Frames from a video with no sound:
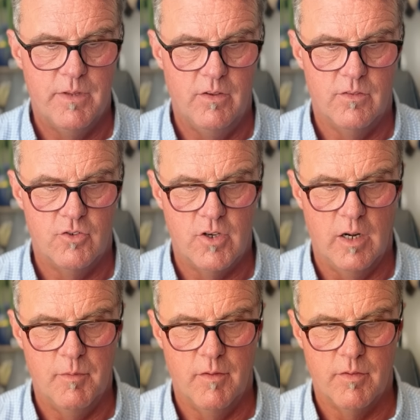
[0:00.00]
He's the
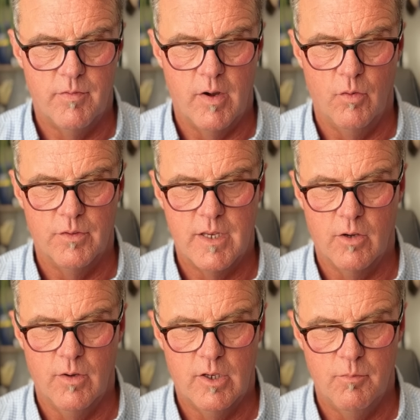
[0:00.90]
chairman of the Federal
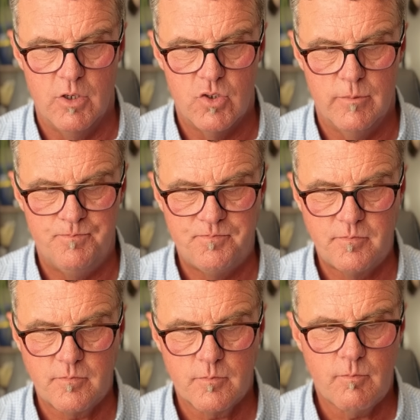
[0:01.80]
Integrity Commission.
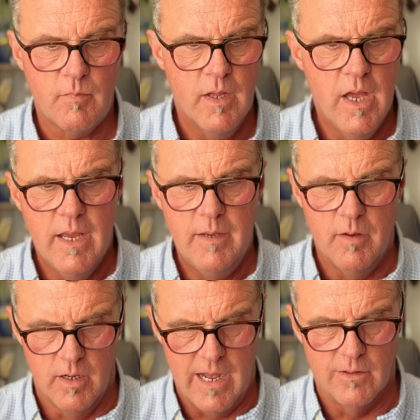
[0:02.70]

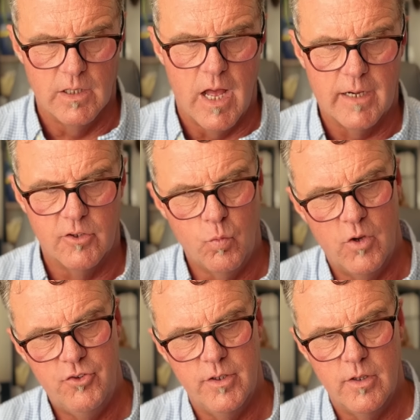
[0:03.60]
Al-Awlak is
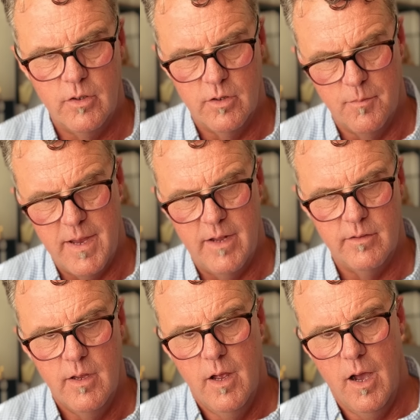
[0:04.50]
wishing the
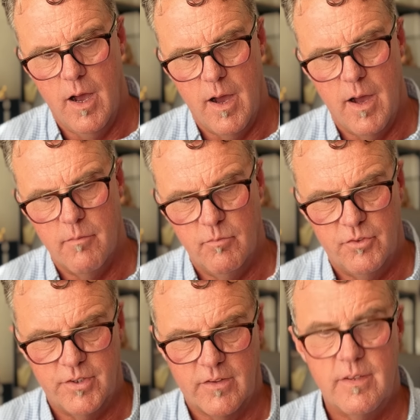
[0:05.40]
man uh,
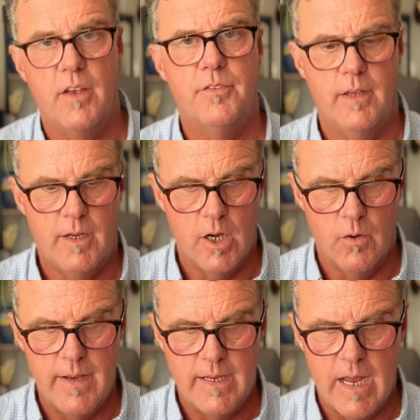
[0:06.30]
success in
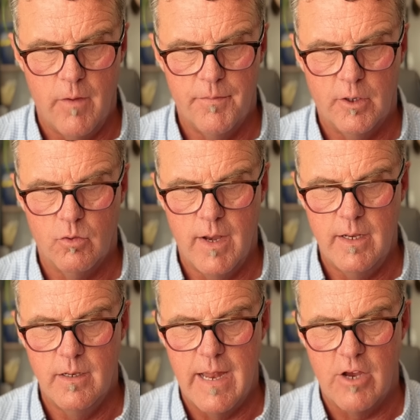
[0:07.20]
carrying out the
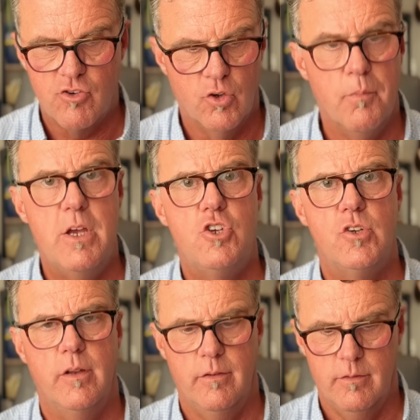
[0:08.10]
great national
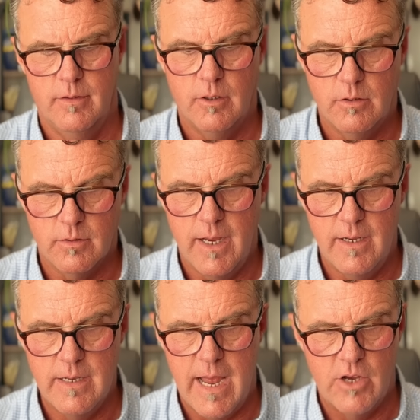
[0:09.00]
mission, the
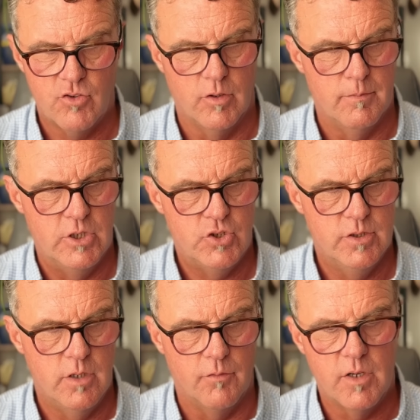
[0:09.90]
great national
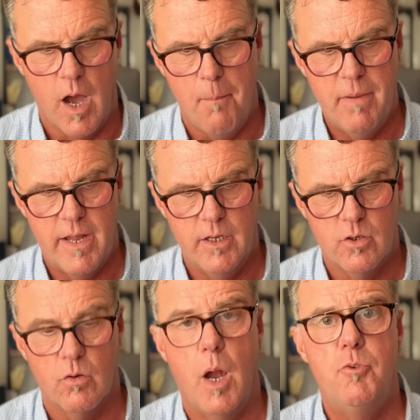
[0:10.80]
mission of combating
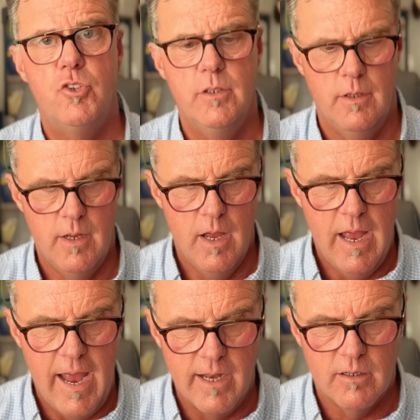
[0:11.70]
corruption
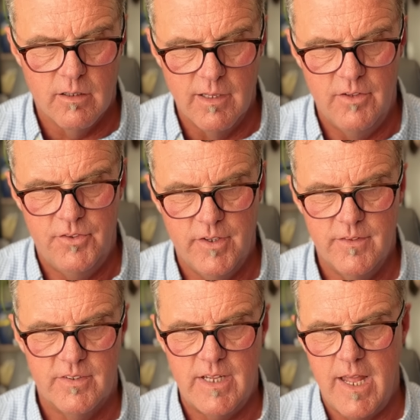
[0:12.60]
and cleansing
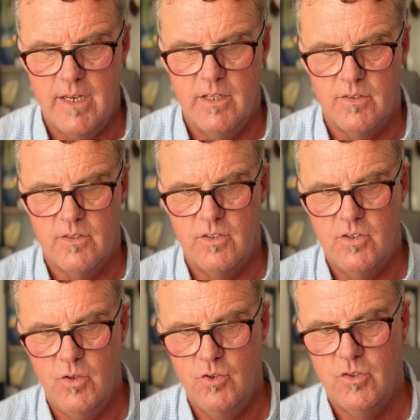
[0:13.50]
the state
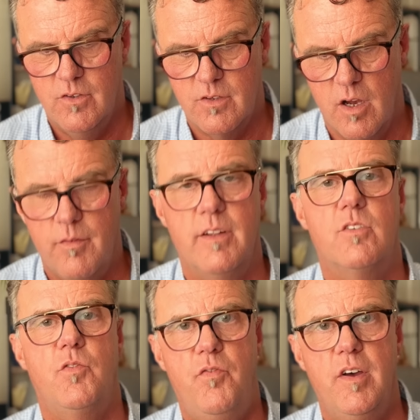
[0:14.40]
institutions of
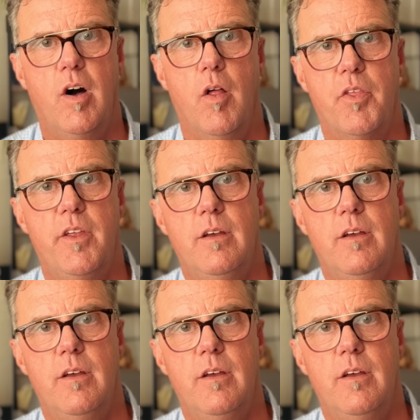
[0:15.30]
its filth.